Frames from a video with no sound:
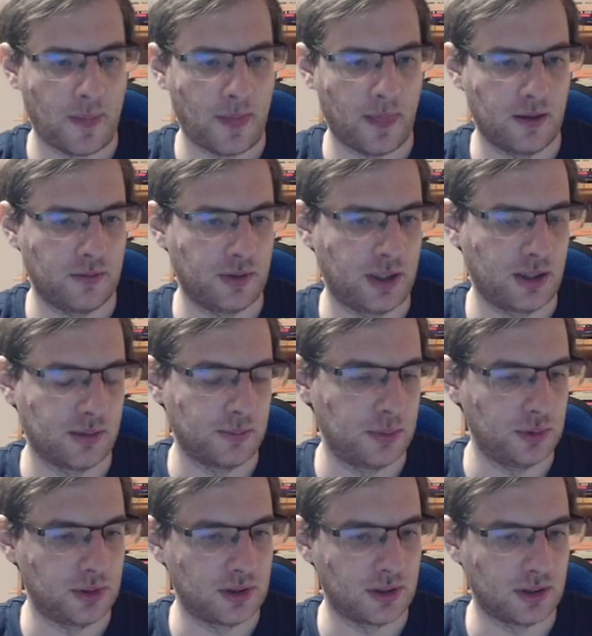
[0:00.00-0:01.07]
We can
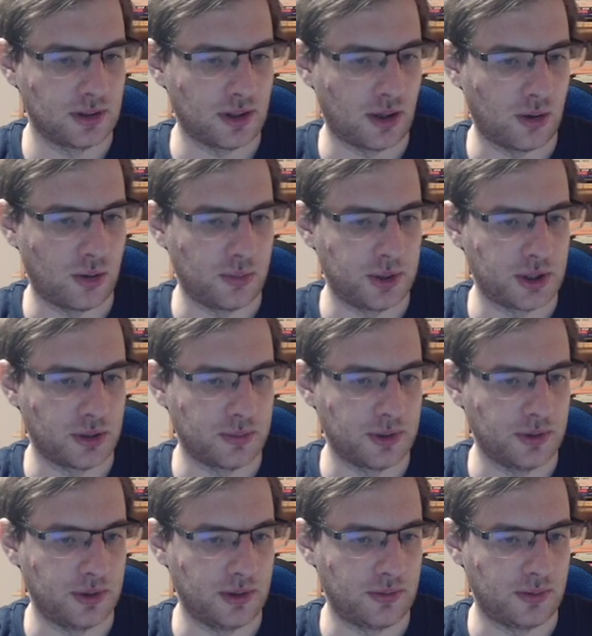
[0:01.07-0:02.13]
put our bishop
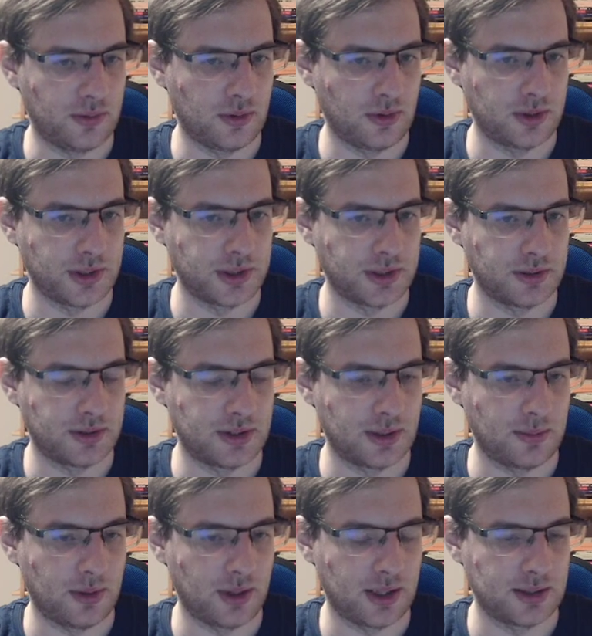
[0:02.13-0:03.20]
to d4 just to
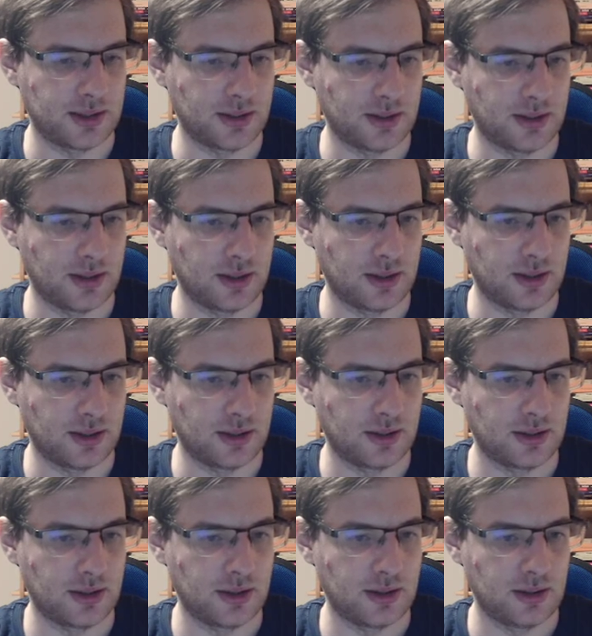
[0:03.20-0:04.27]
stabilize on
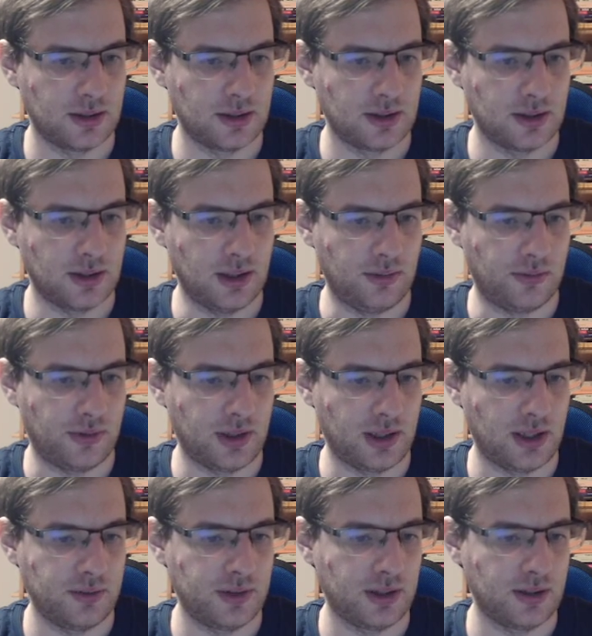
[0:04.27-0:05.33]

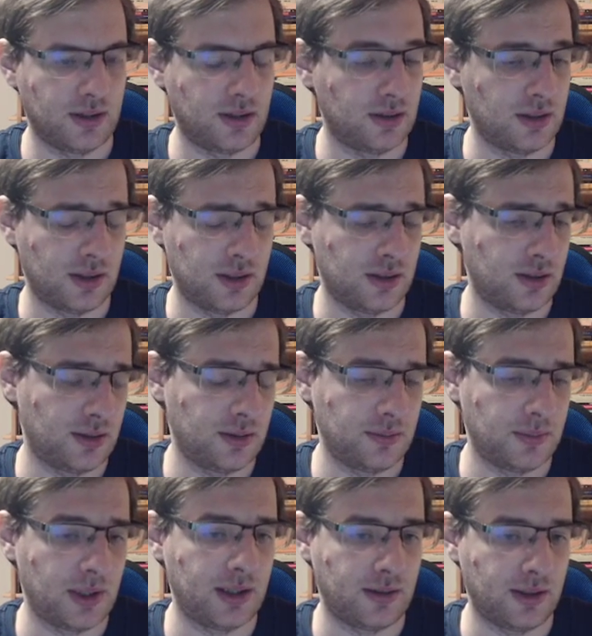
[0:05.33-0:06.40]
e5, and the
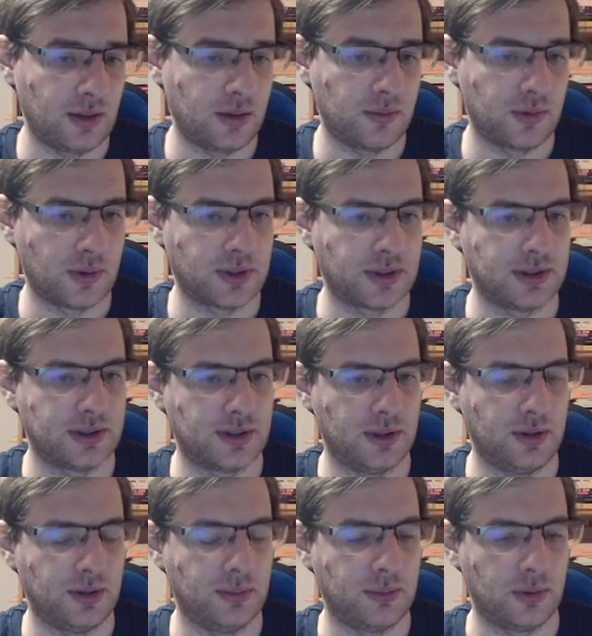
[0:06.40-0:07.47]
main thing, of course, is to
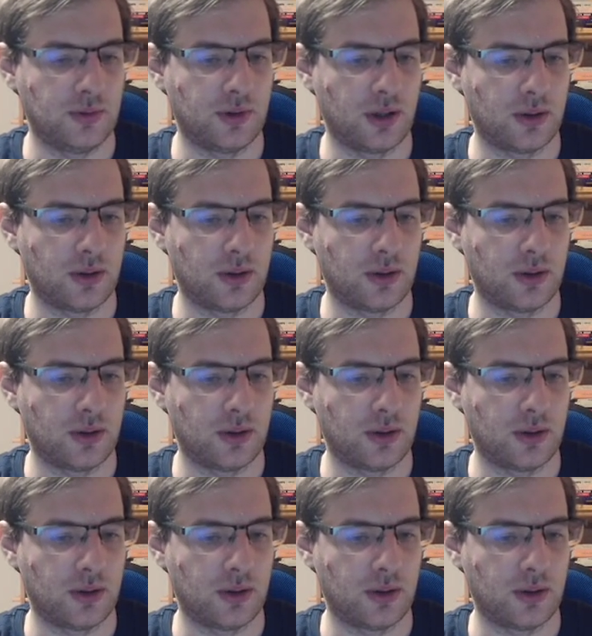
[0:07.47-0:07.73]
improve our